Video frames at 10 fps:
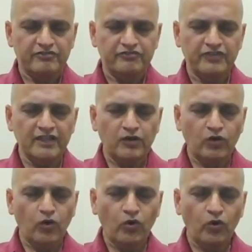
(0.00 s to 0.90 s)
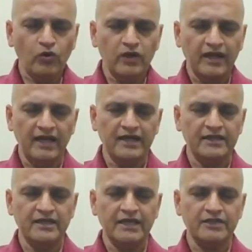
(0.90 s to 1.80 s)
Feel the whole head
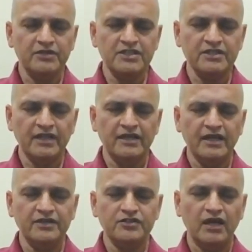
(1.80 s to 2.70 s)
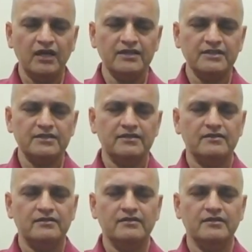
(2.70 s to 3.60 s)
and neck region get energized,
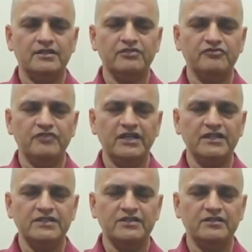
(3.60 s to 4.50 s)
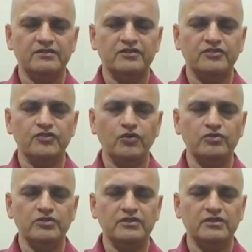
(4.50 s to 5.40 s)
the face, the
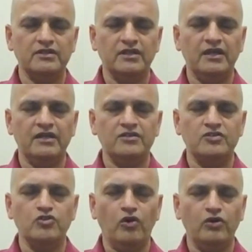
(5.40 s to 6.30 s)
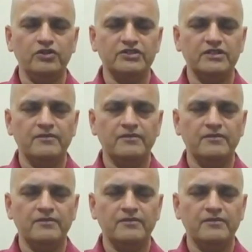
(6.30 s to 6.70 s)
throat, and the jaws.